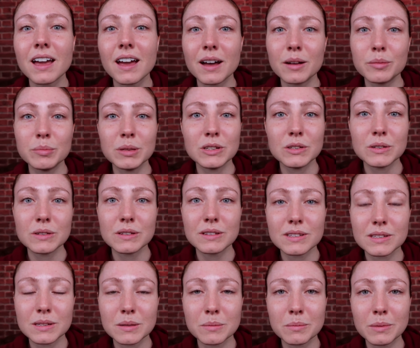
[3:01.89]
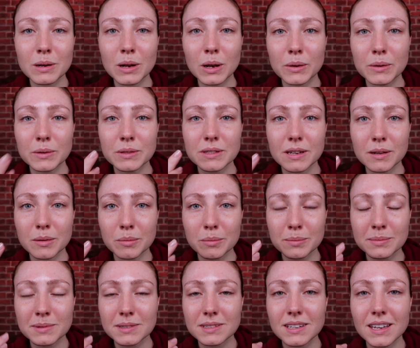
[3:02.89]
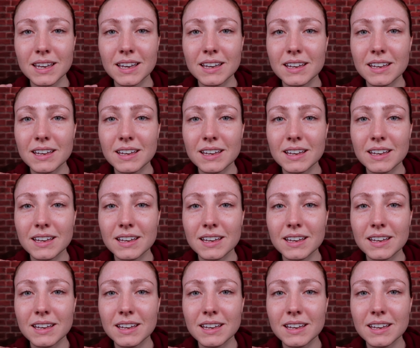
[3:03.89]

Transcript: I'll be doing some close-ups